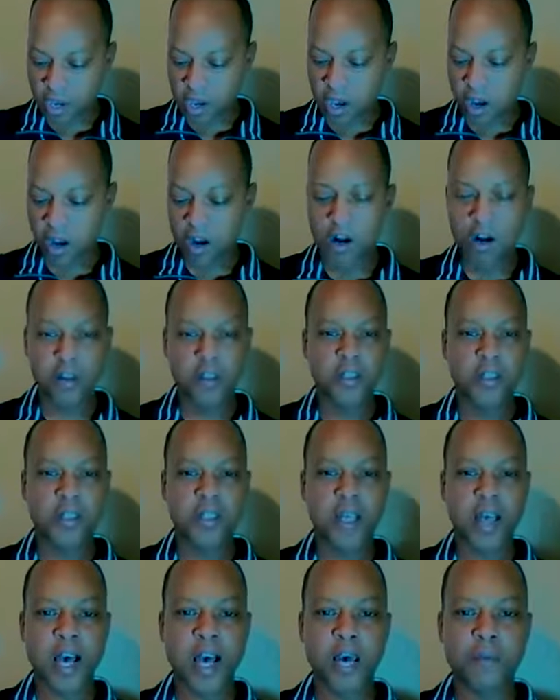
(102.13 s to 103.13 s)
The
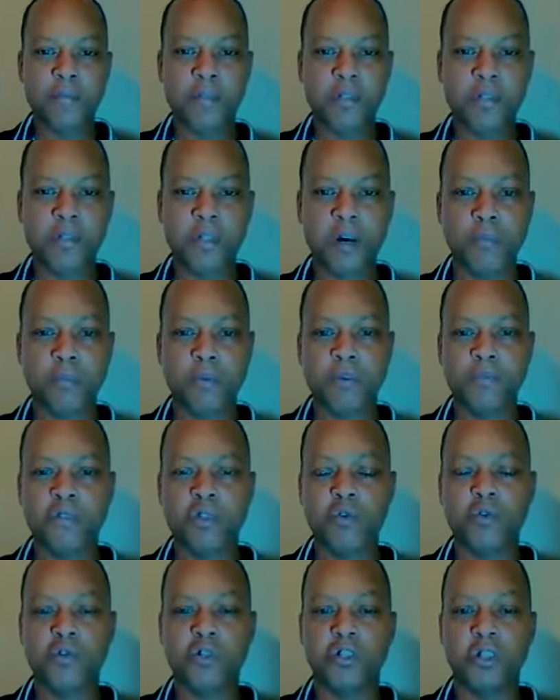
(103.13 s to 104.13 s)
time is up if
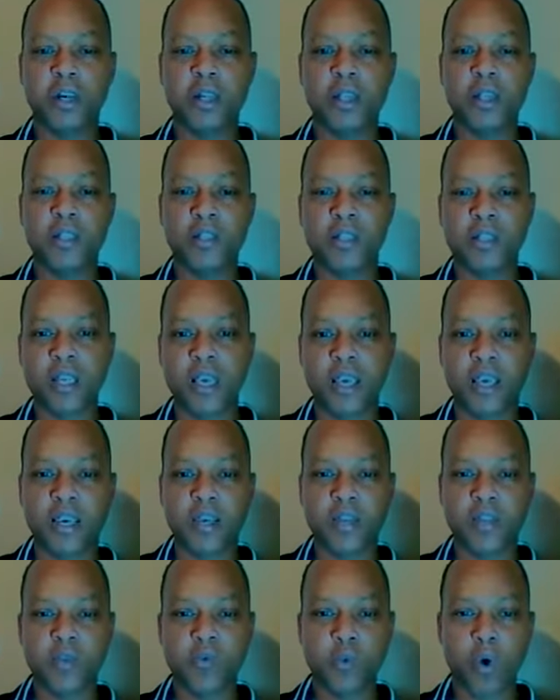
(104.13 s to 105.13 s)
you
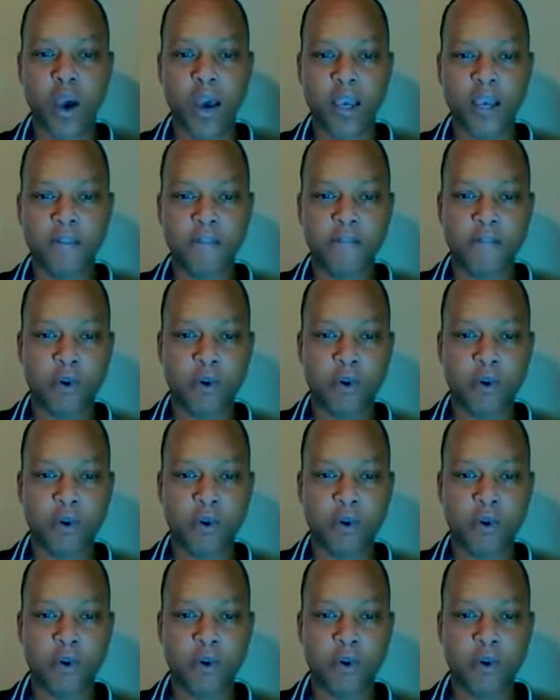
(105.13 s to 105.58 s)
jealous-ass white